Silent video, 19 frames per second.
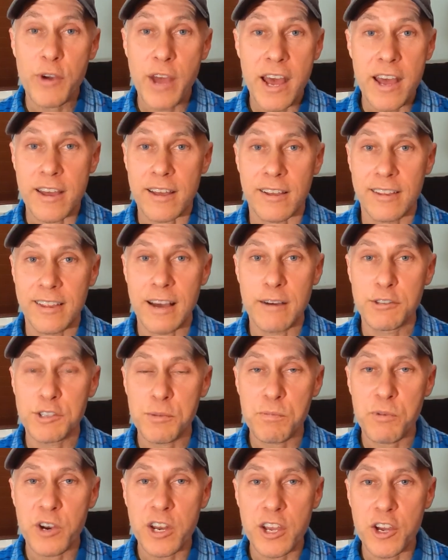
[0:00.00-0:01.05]
Okay, that was
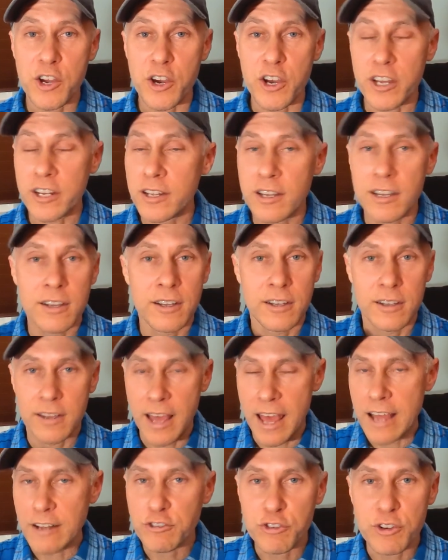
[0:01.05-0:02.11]
a pretty good
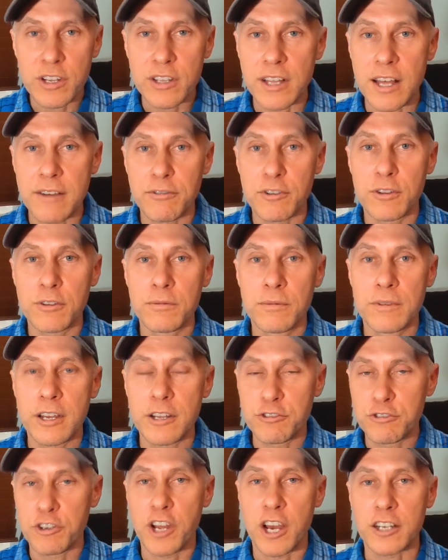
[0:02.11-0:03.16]
entry-level
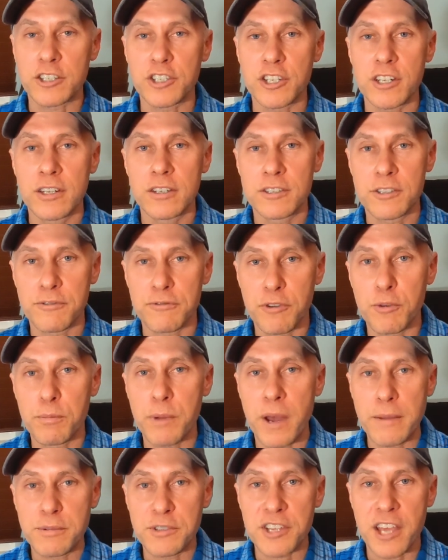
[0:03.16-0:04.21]
introduction to full
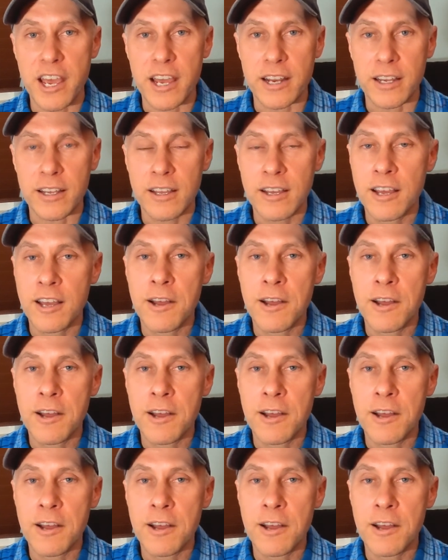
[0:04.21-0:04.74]
pipe skating,